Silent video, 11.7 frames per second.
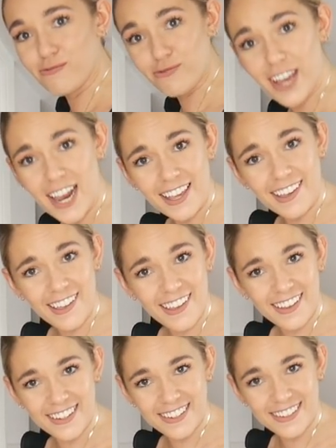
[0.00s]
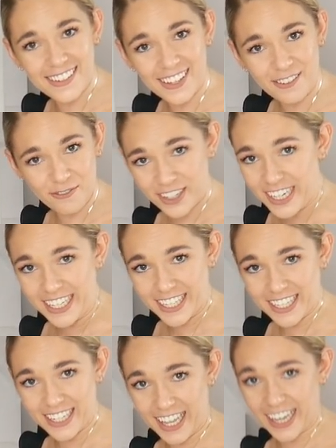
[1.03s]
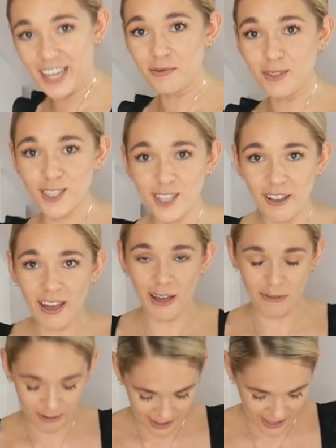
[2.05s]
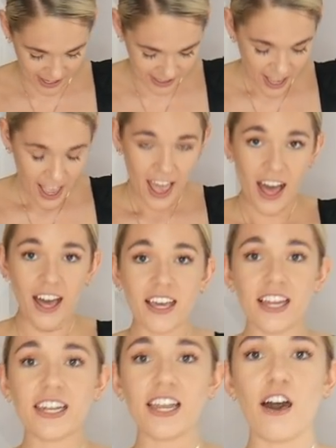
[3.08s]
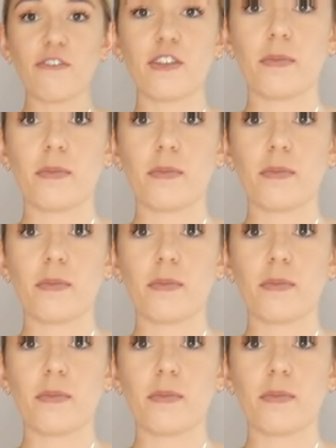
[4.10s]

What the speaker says: really good. Like, really good. Like, I'm so happy with this. I love the